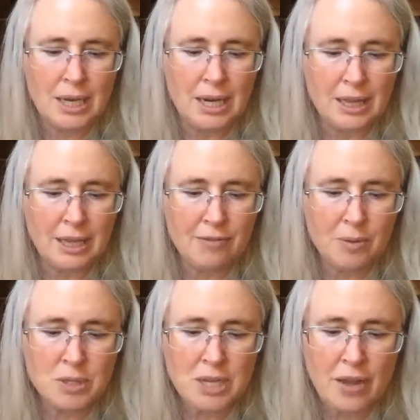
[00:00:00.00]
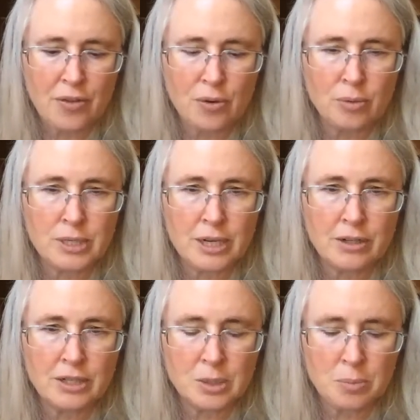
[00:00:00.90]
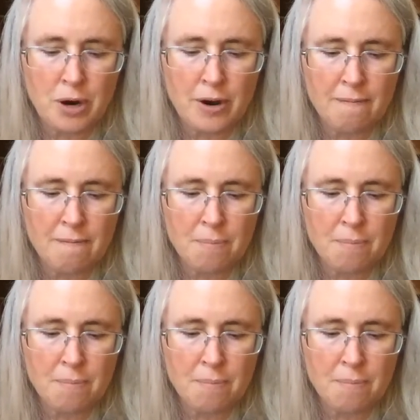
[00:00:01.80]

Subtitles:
and I left them together and retired into the bar.